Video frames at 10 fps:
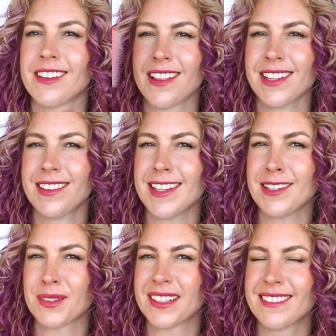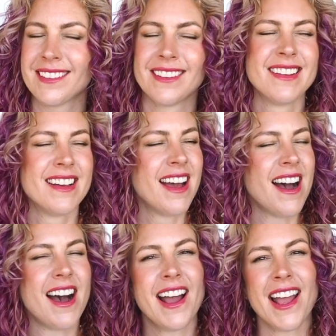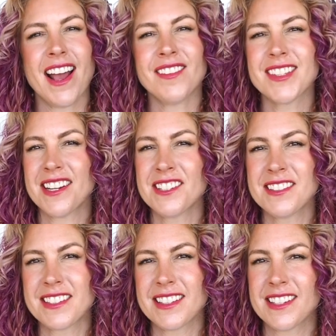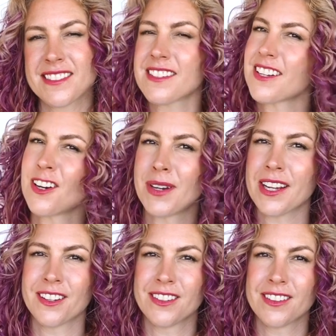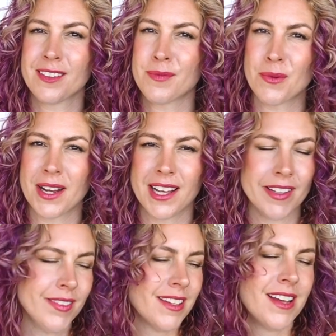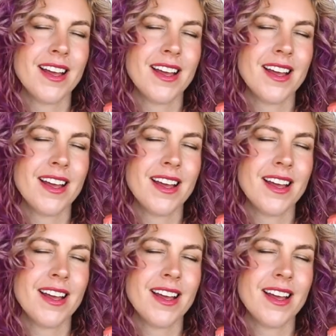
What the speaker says: That's these ones. I have started using these to style my curls and my waves,